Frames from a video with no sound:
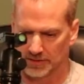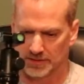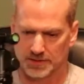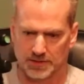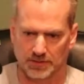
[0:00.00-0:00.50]

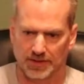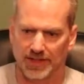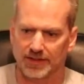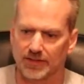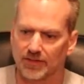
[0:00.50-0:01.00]
So
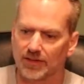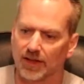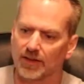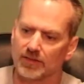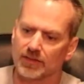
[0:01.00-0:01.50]
that does
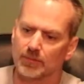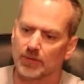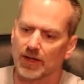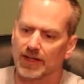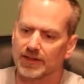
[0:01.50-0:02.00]
not seem
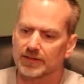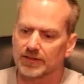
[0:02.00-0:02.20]
right.